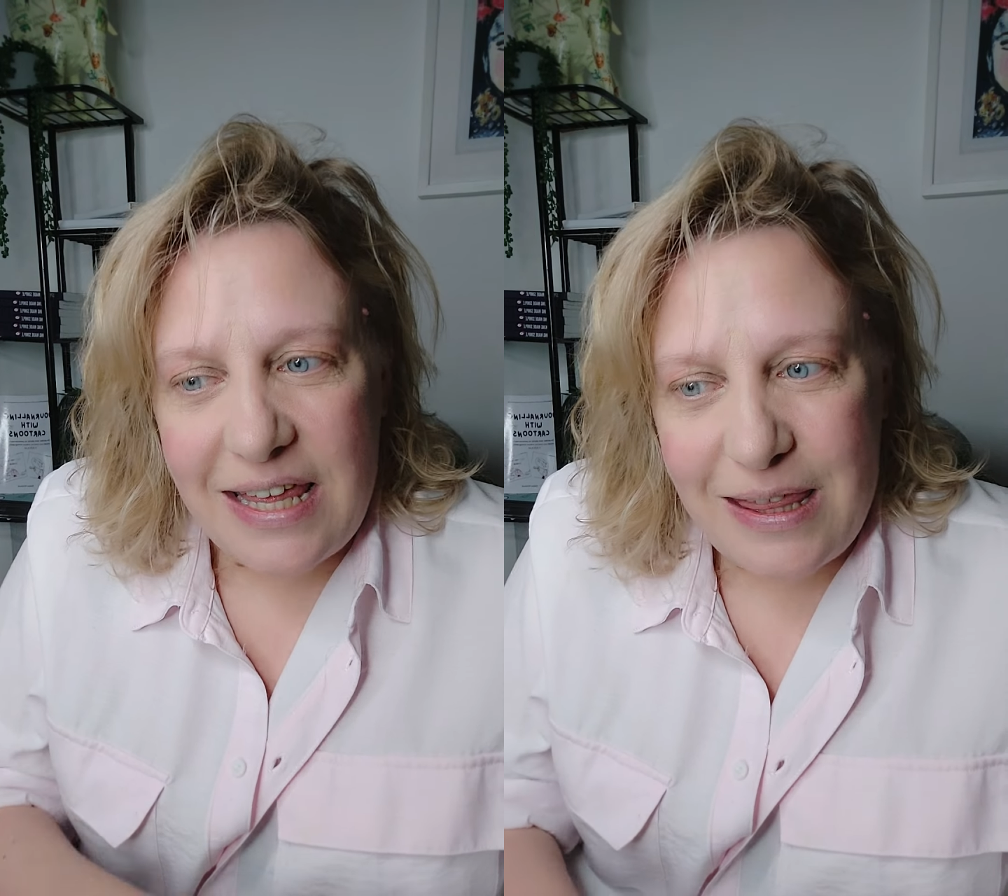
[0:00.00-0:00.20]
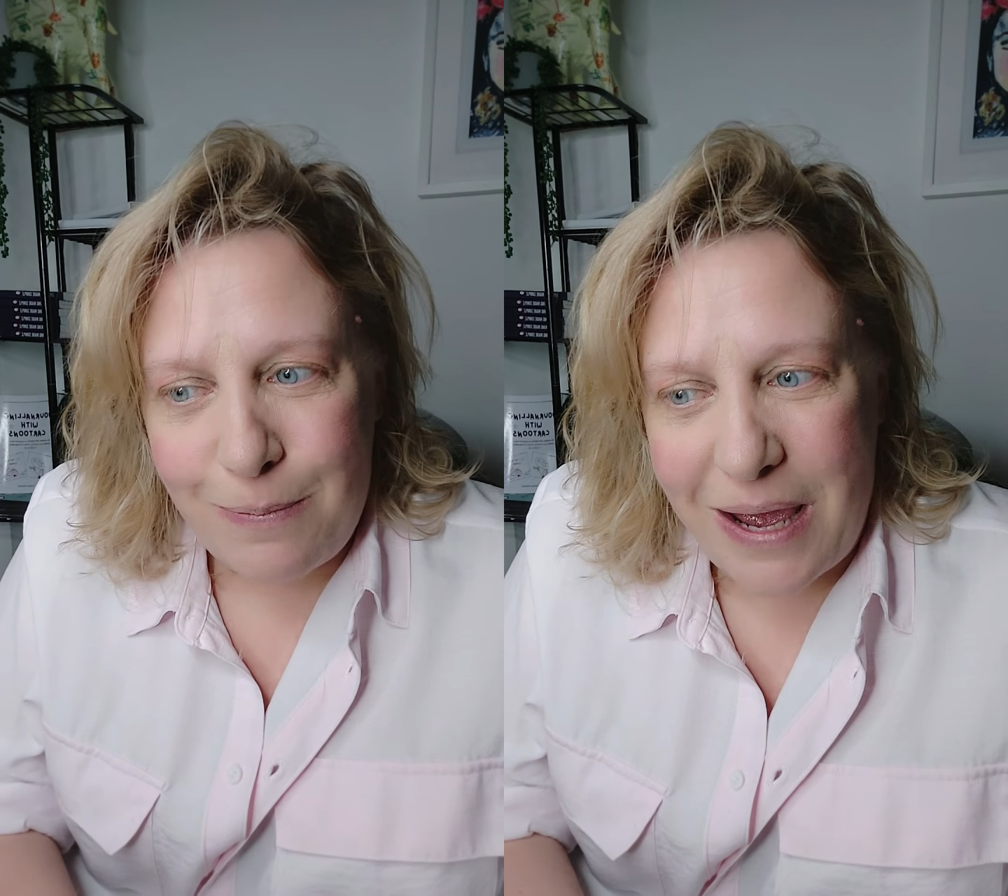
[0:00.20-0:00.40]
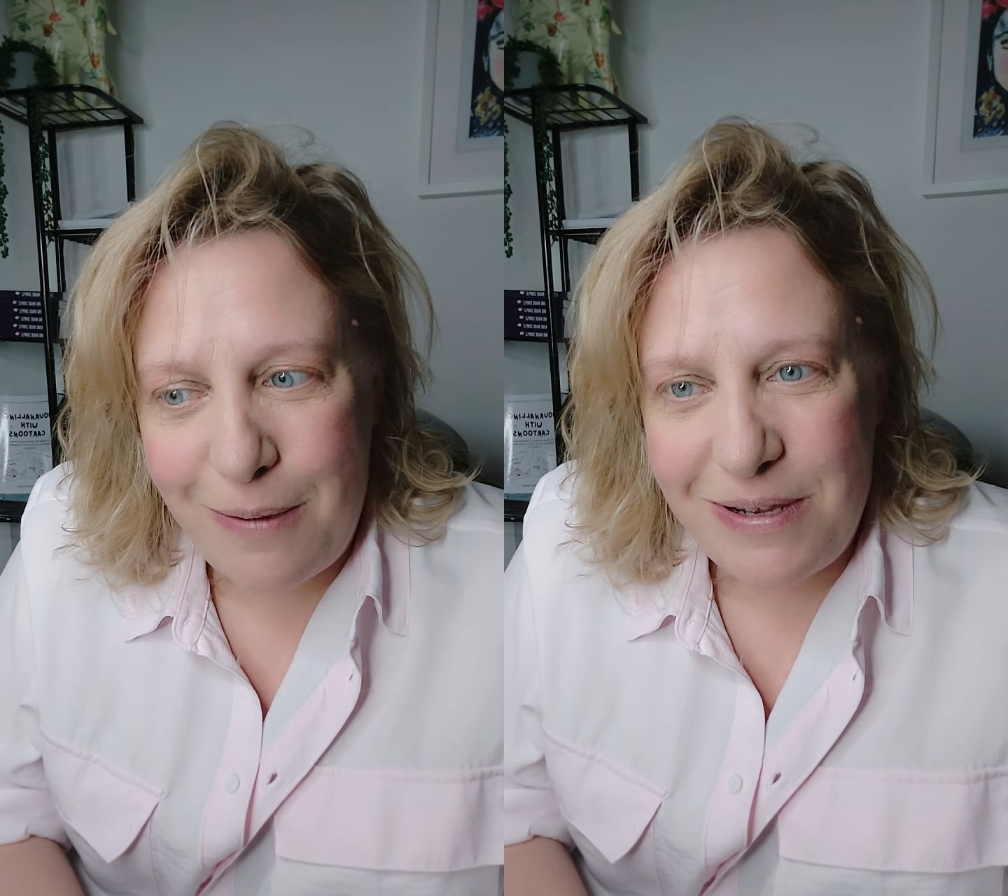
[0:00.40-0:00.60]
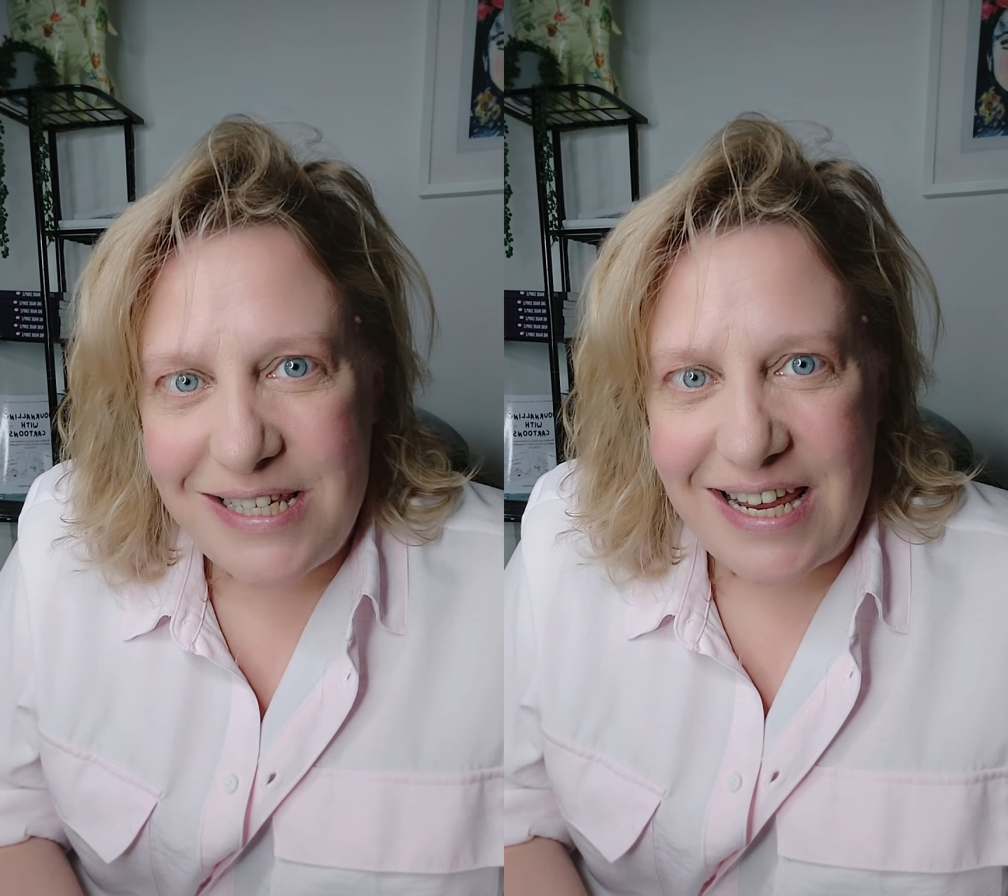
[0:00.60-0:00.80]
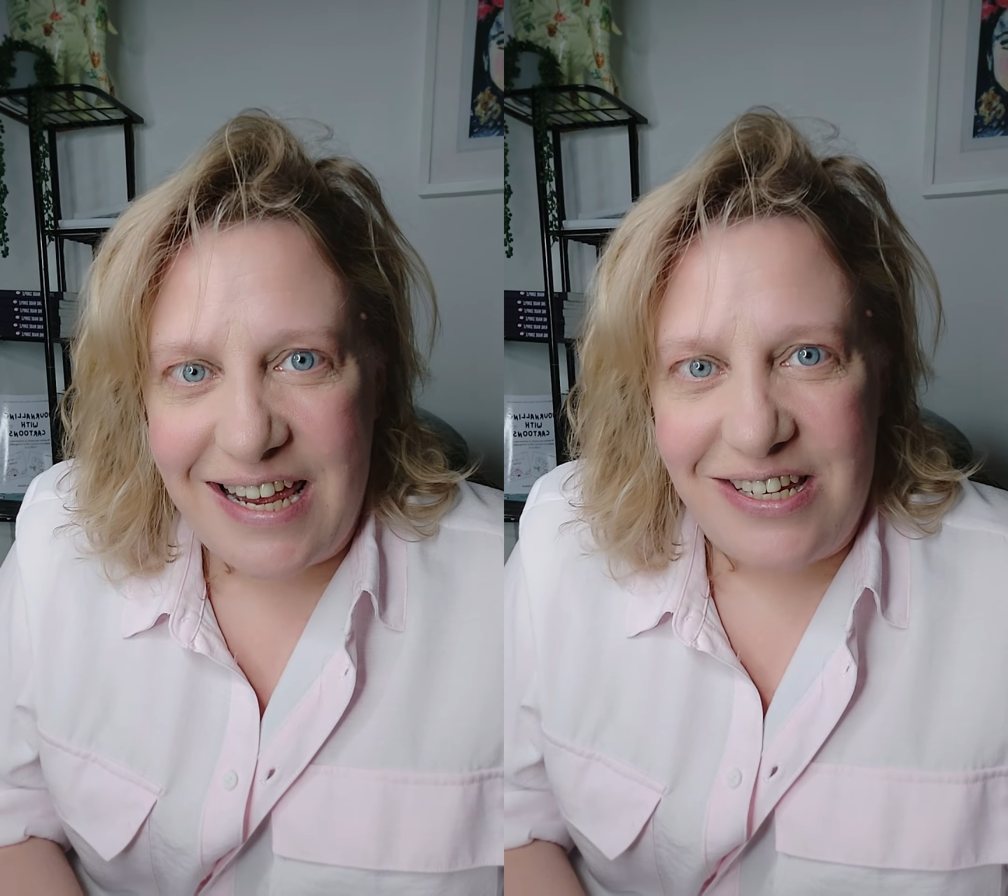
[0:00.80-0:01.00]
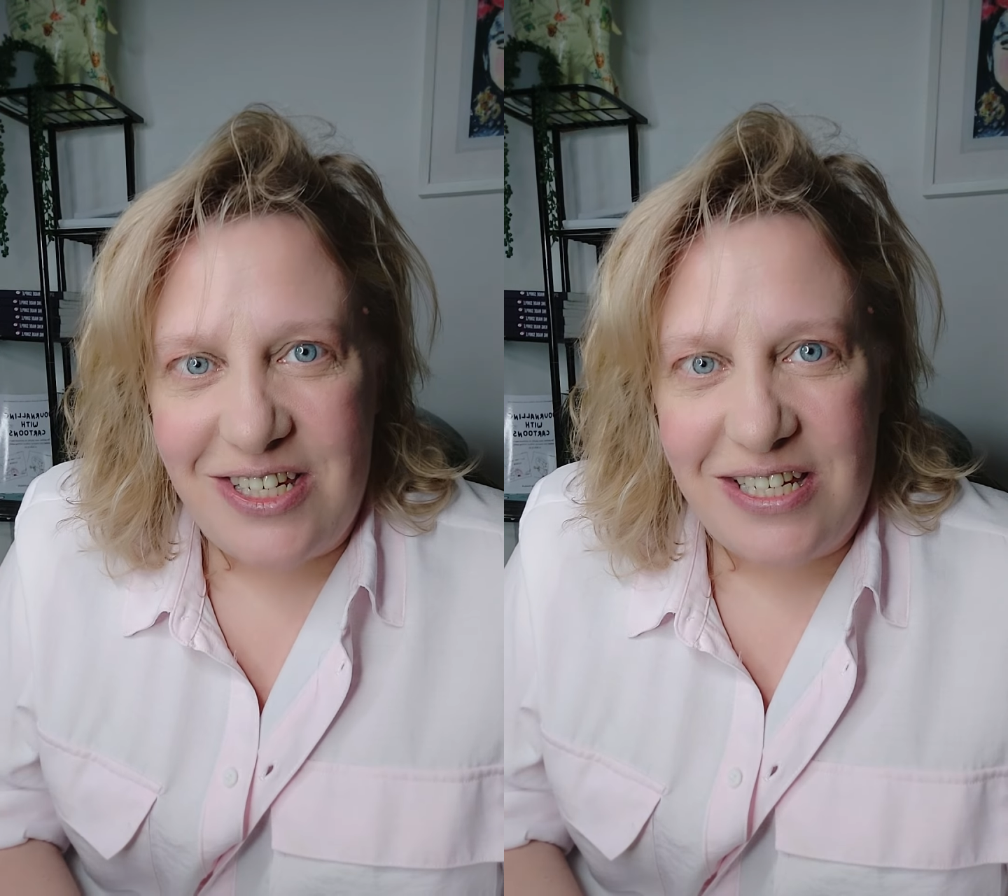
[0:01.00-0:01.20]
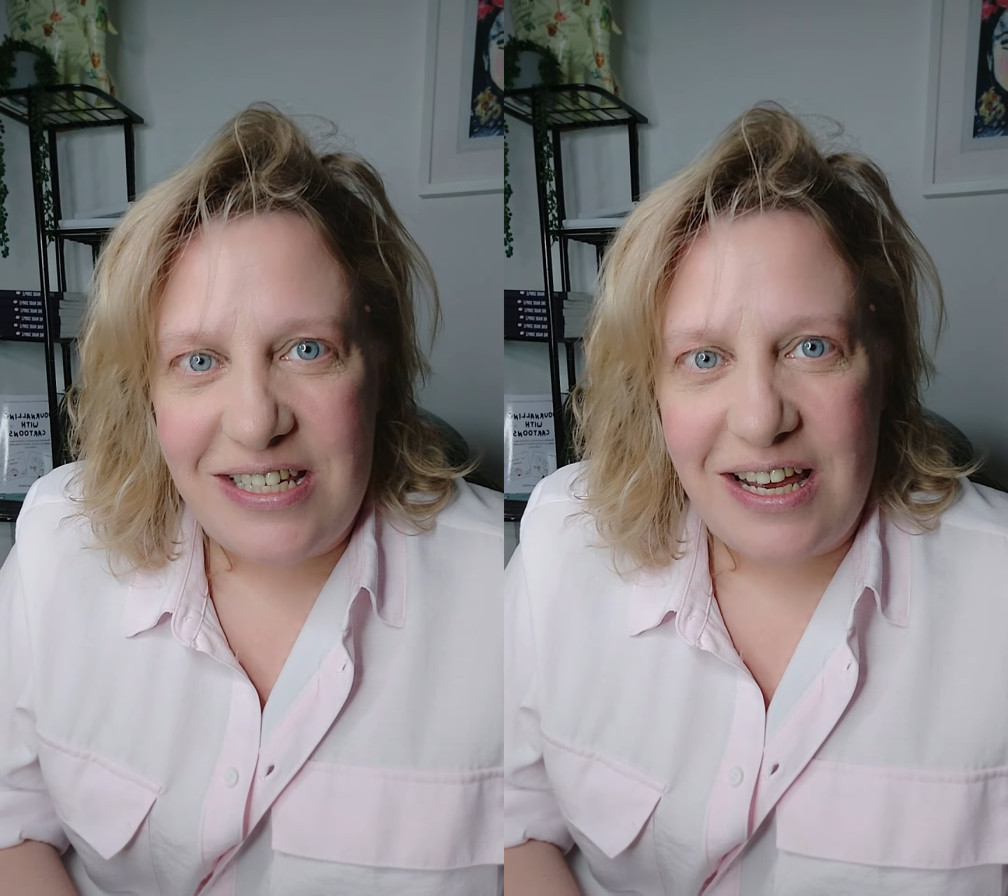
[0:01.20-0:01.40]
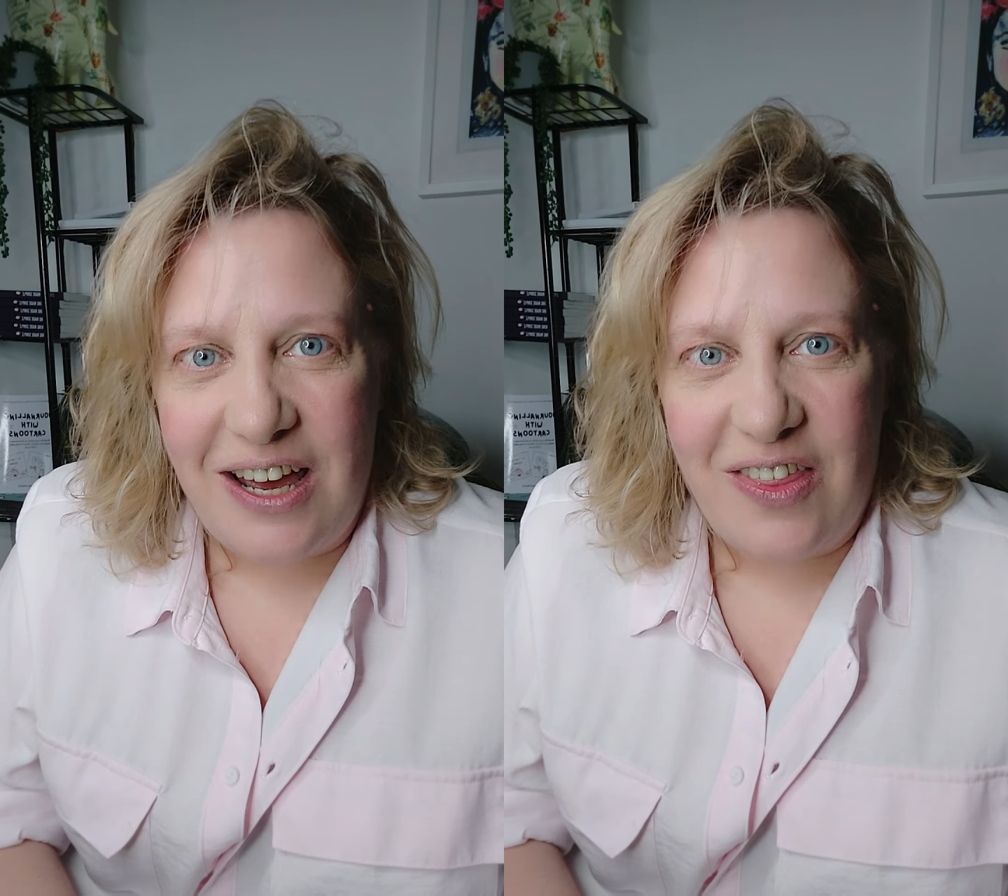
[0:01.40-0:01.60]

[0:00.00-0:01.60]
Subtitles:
the baby stages